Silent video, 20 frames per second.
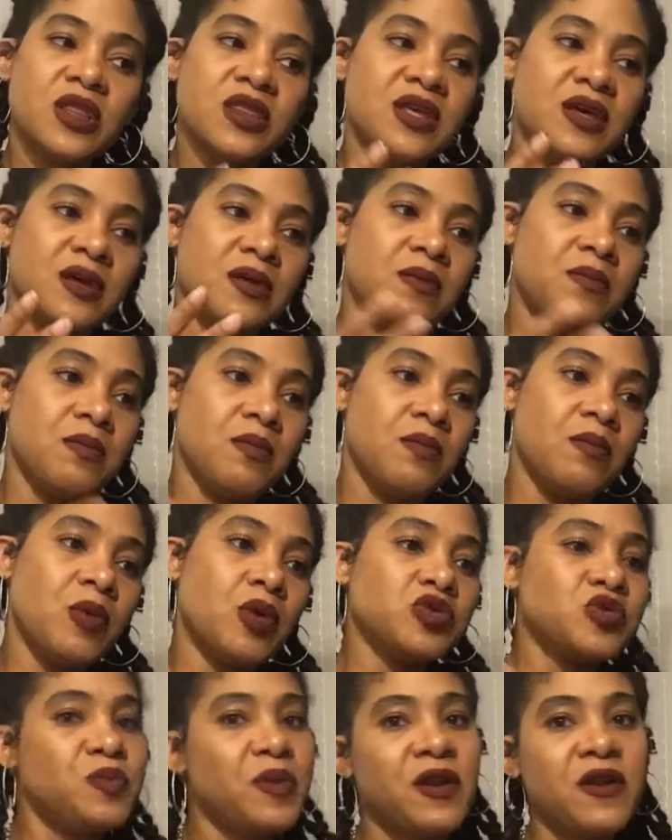the
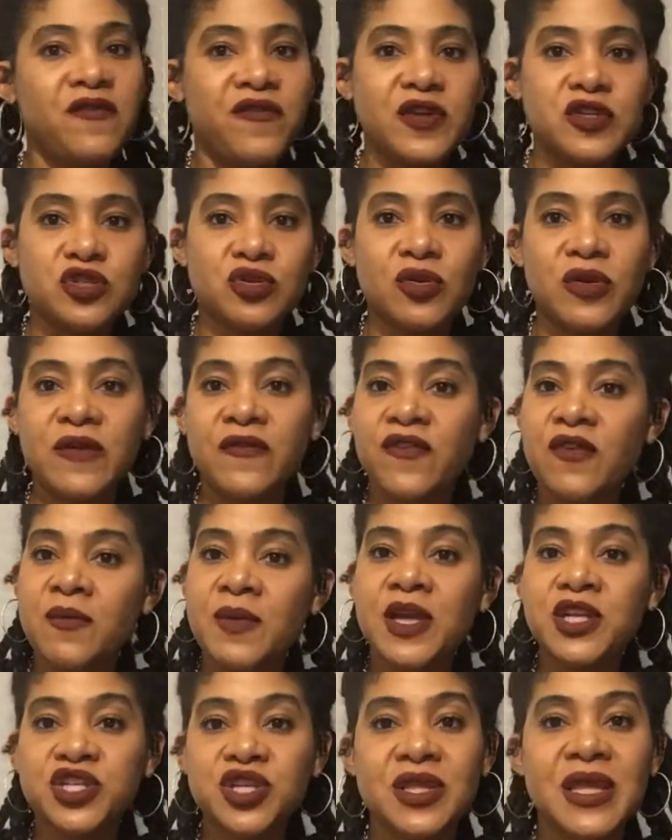most beneficial
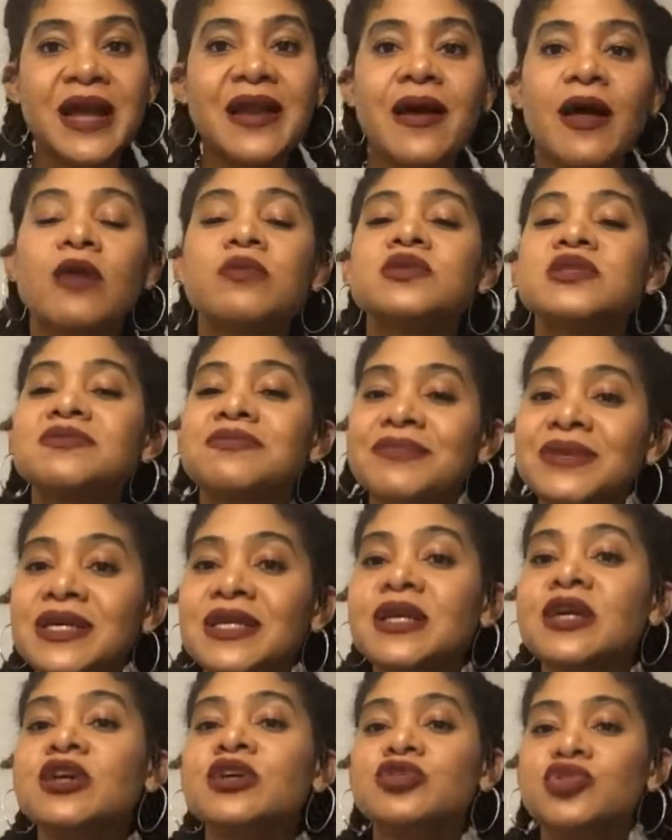information that helps
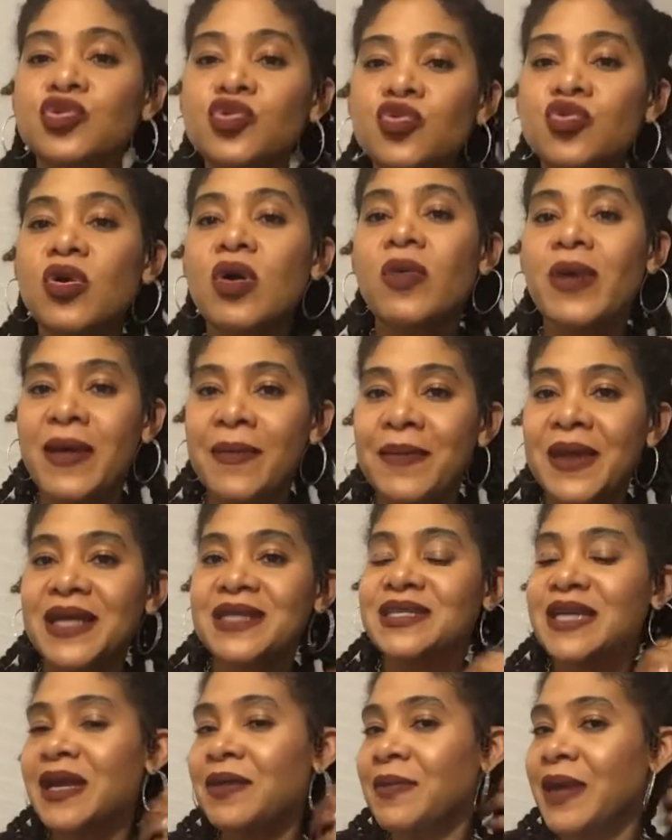me to grow and
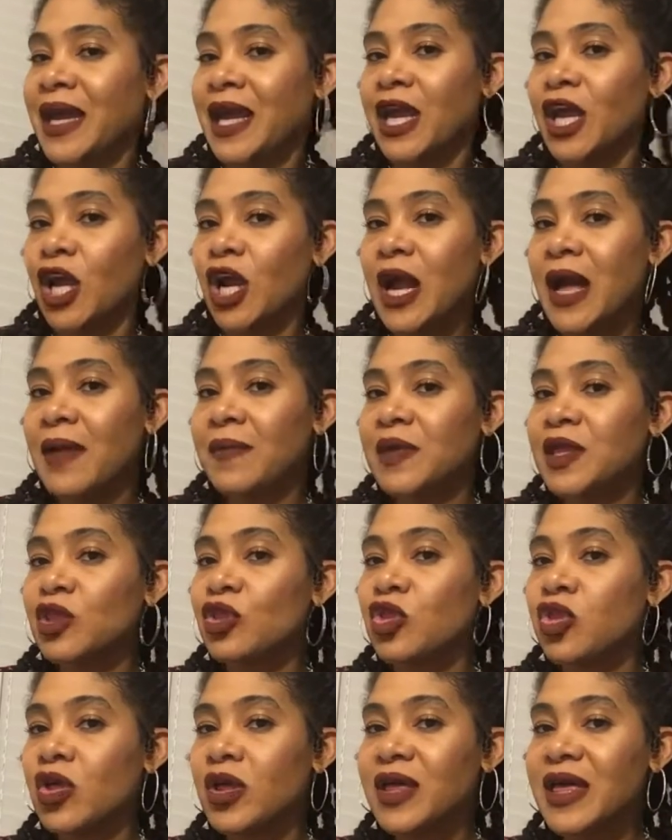maintain my hair. I
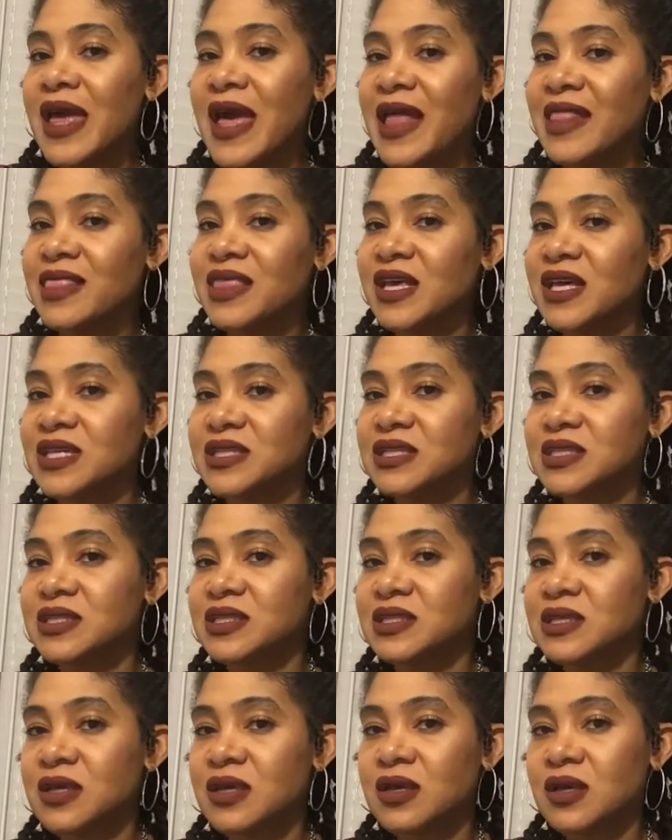mean, look at
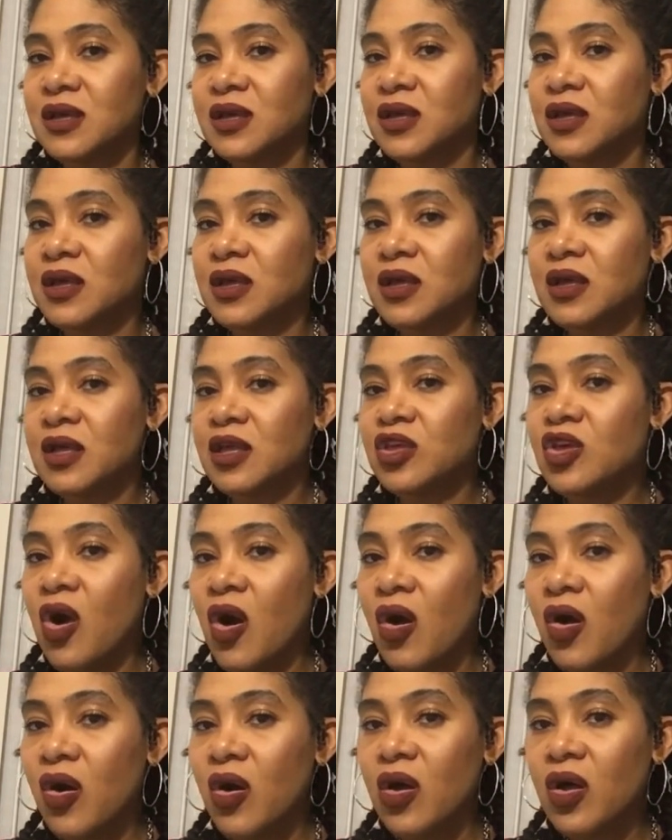this,
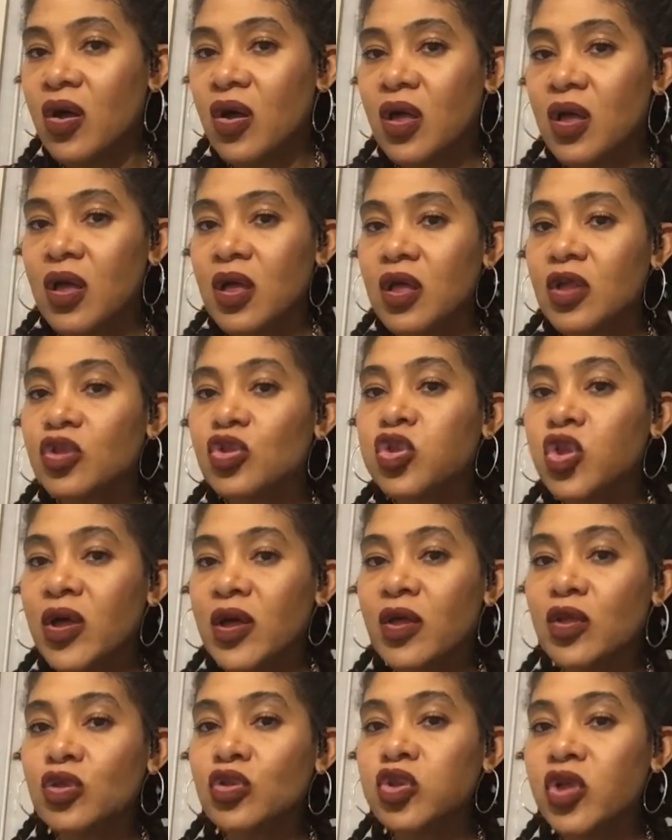y'all.
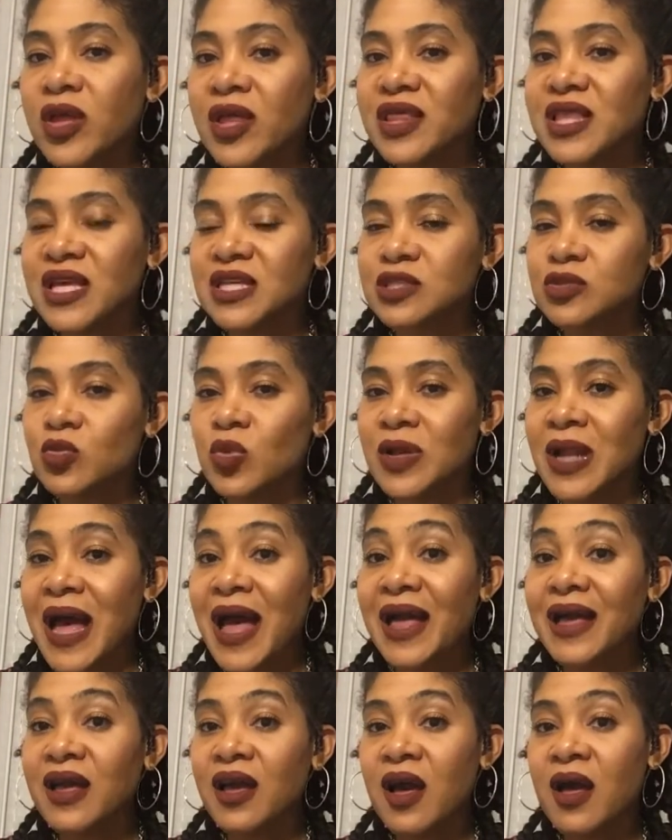Look at this. When
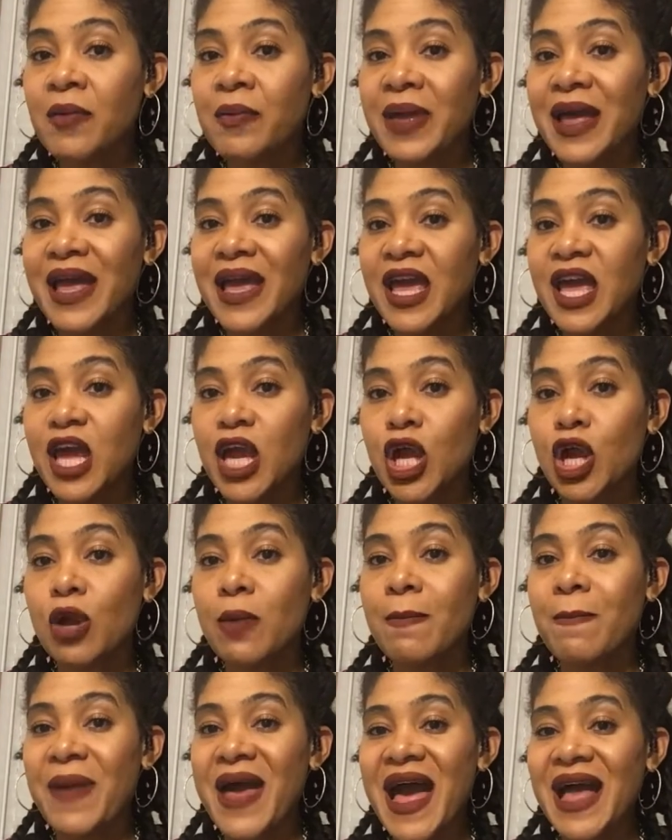I cut my
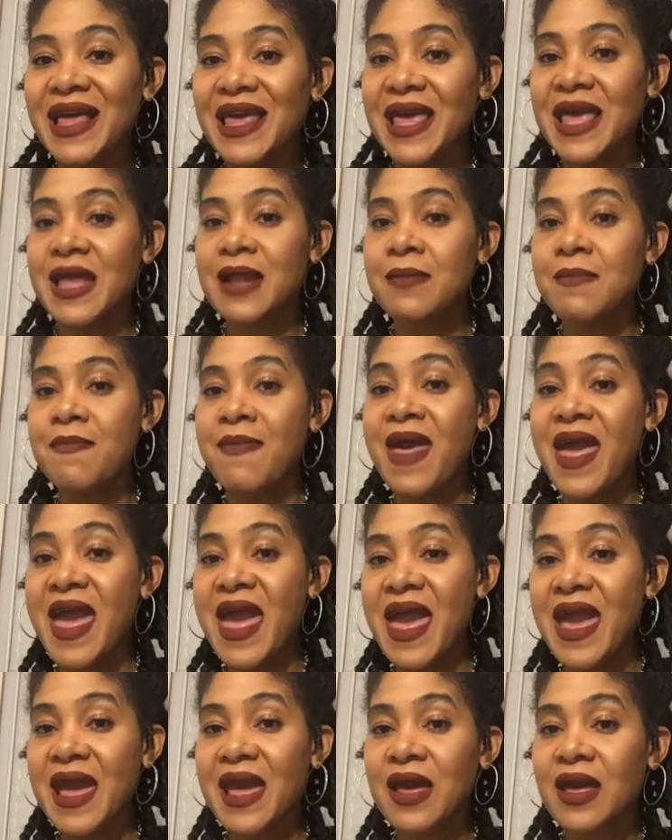hair back in
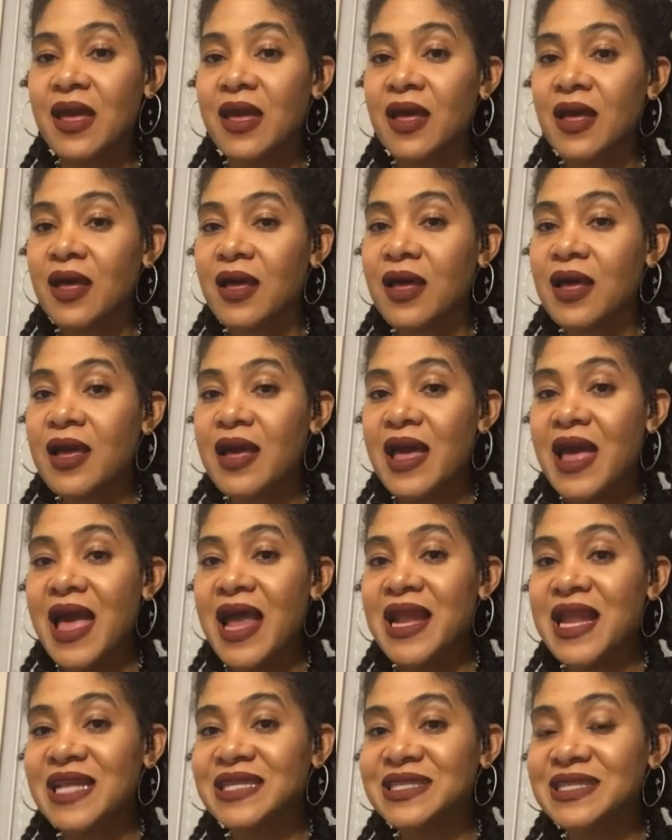May,
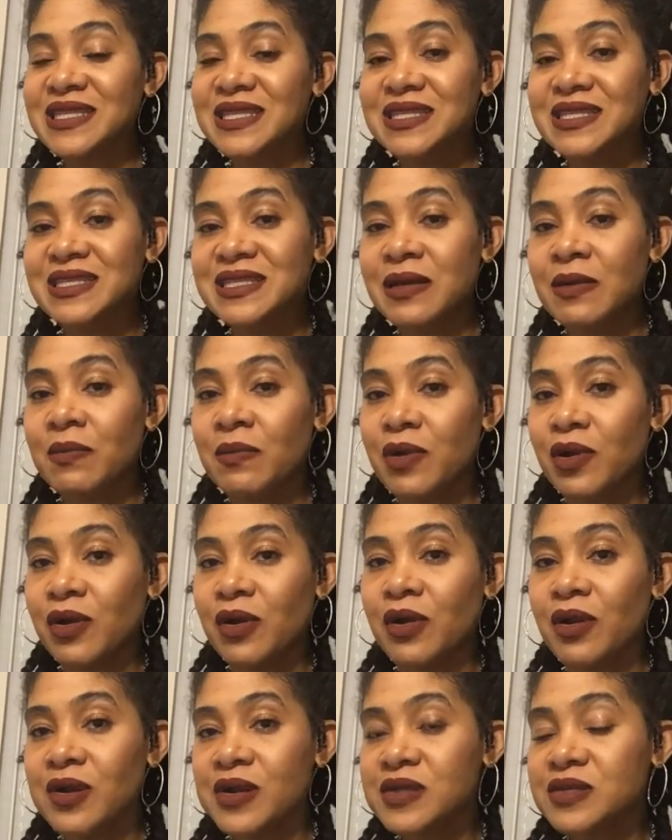and it's
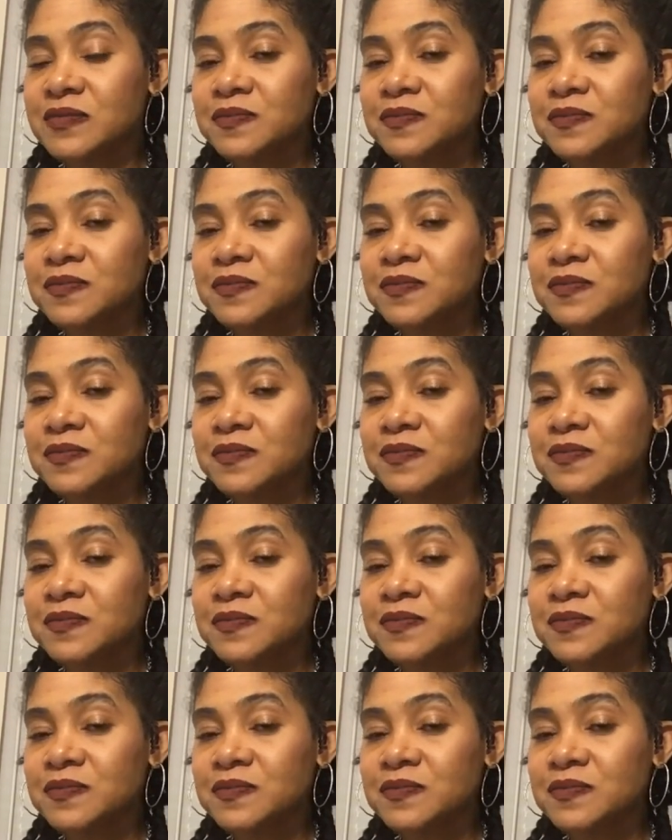December,